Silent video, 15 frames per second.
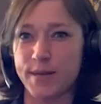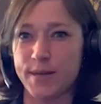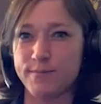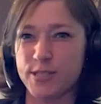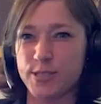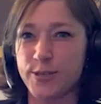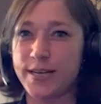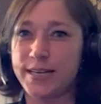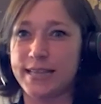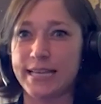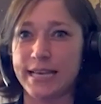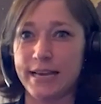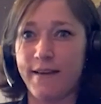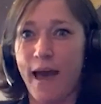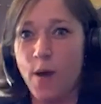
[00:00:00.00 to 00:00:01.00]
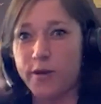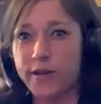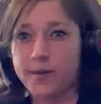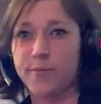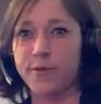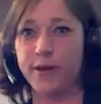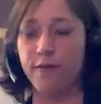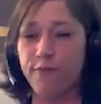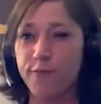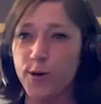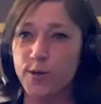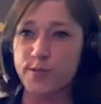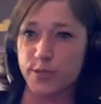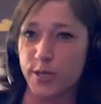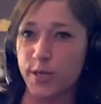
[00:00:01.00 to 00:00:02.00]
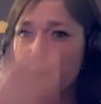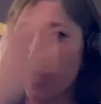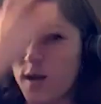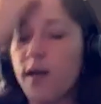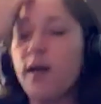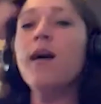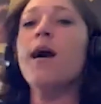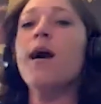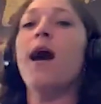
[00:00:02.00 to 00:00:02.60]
but I'm just trying to think of how we can bring it full circle.